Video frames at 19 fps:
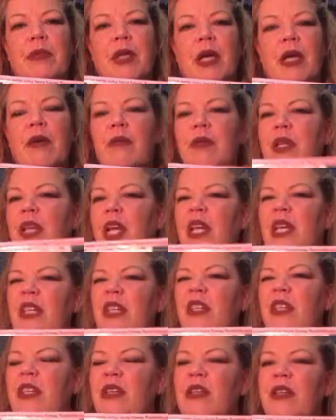I would like
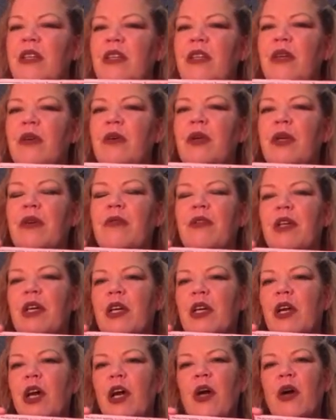to, give it a
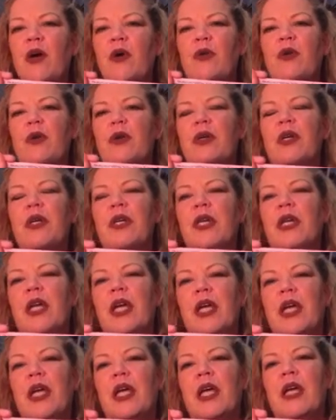go
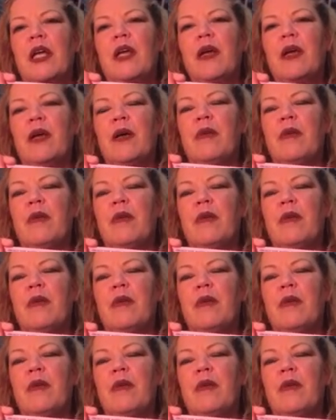at,